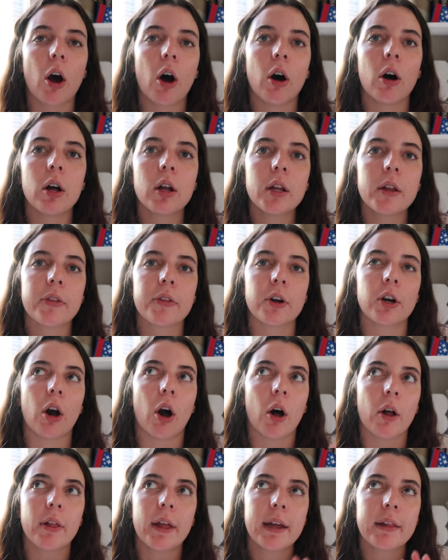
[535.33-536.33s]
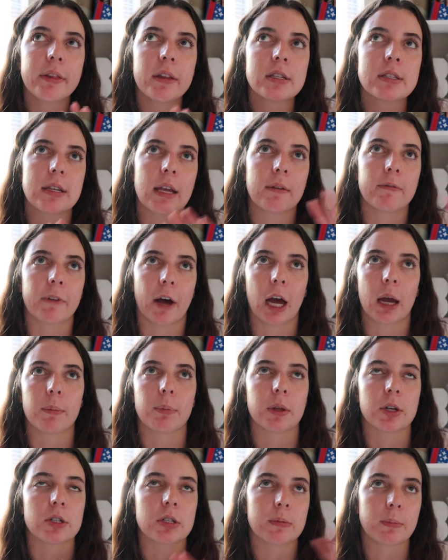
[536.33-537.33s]
all like the same
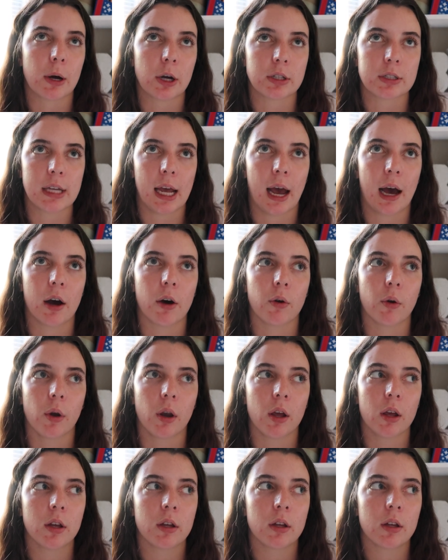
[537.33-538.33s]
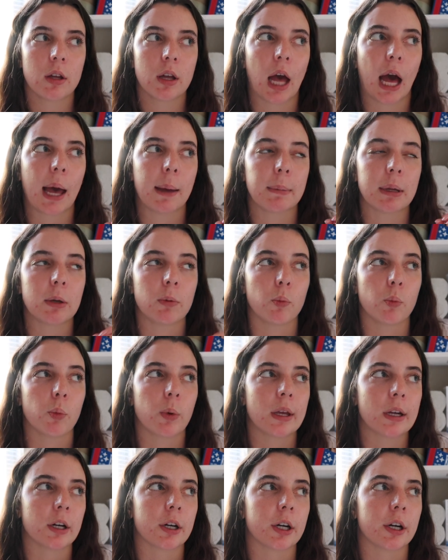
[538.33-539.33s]
vibe. They're small town. I mean,
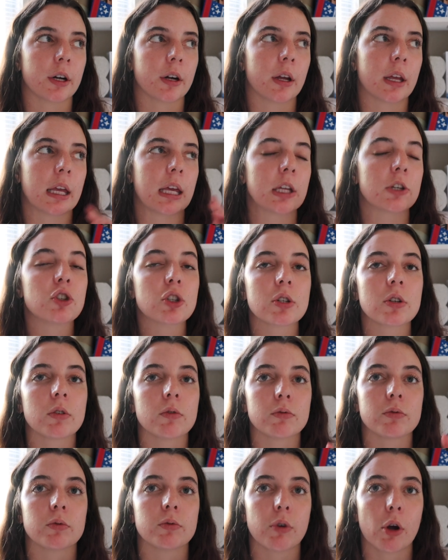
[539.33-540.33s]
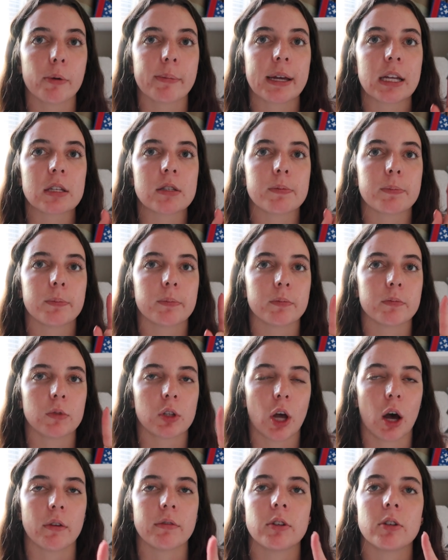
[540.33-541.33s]
each romance
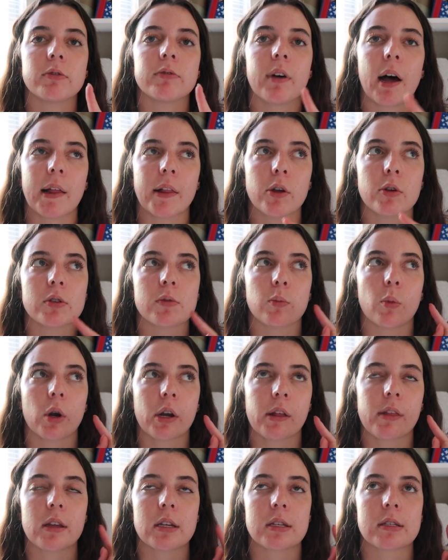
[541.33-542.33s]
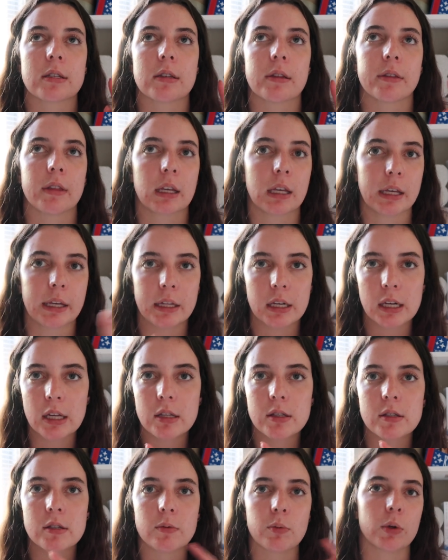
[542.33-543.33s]
novel follows one of the
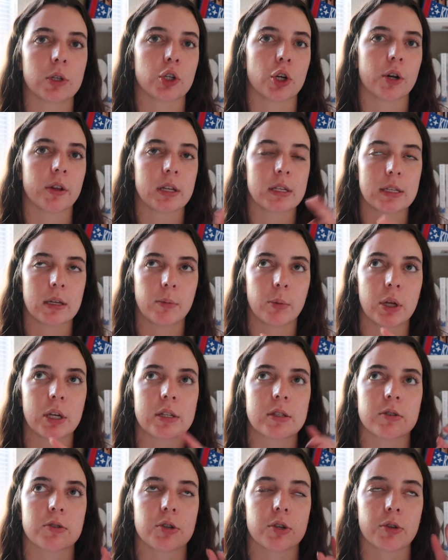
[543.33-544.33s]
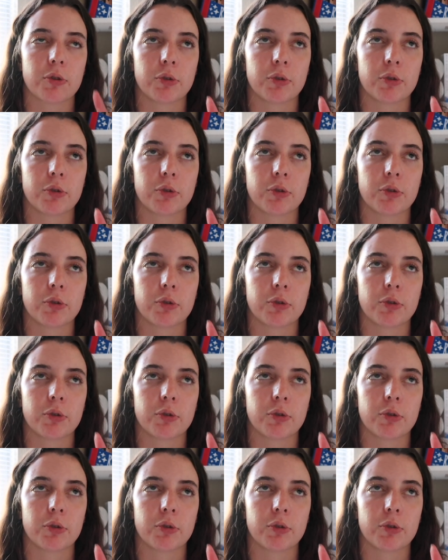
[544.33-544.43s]
Edens, which are the siblings. There's